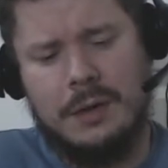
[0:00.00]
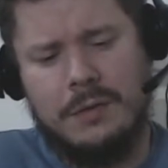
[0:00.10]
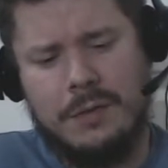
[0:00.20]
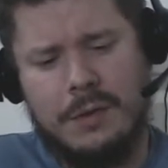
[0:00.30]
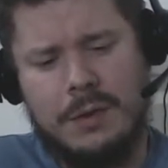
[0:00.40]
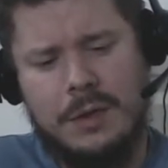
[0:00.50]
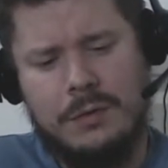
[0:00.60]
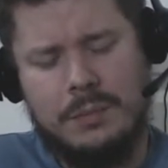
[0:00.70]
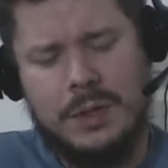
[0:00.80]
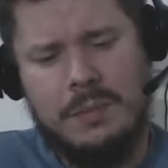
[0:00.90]
For
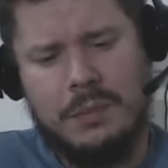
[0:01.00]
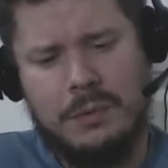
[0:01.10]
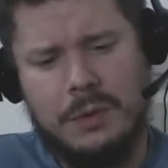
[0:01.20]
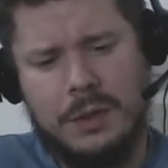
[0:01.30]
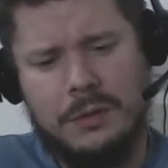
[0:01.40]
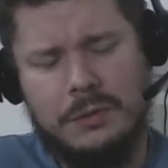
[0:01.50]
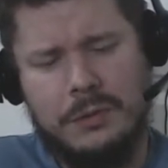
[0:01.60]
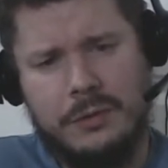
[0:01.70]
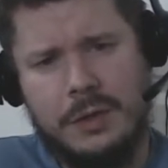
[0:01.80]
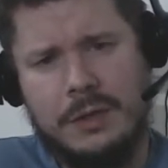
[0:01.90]
these people
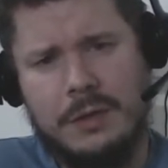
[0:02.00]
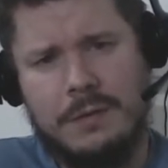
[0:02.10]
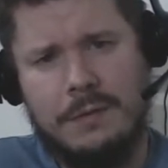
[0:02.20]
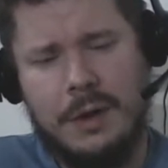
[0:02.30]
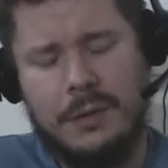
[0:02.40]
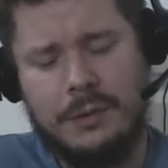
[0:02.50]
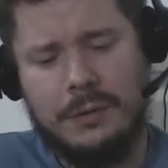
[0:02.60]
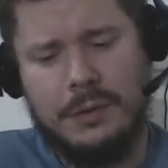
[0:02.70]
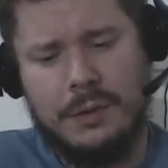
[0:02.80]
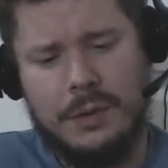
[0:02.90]
to seek the
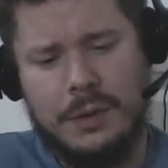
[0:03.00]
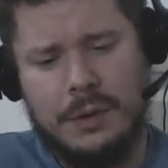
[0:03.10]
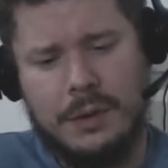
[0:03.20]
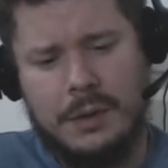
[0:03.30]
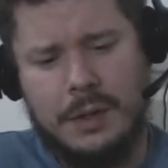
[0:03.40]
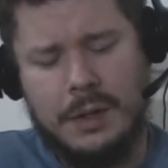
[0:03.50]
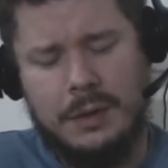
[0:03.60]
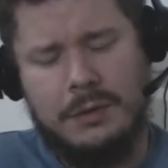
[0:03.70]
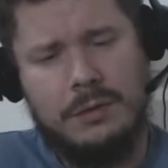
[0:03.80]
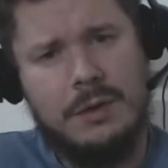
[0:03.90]
Father
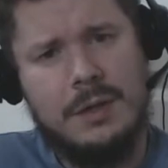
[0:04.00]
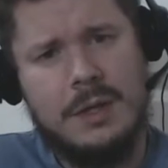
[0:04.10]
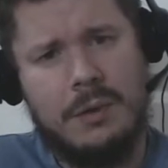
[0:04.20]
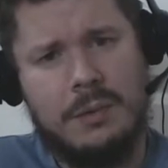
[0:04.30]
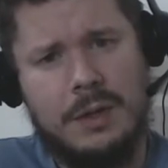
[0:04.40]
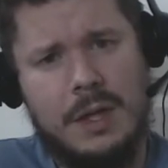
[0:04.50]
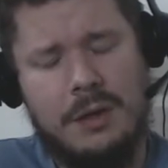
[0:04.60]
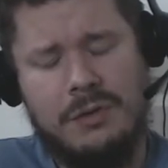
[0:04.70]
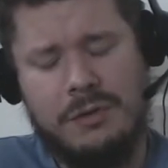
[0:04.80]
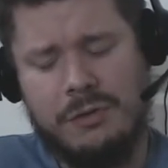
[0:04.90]
and to seek that
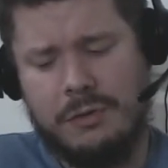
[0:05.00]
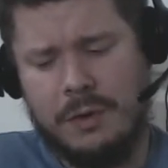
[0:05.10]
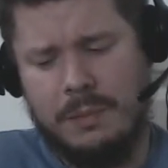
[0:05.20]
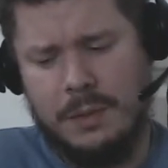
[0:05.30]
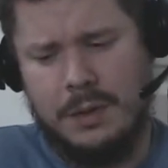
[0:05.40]
relationship.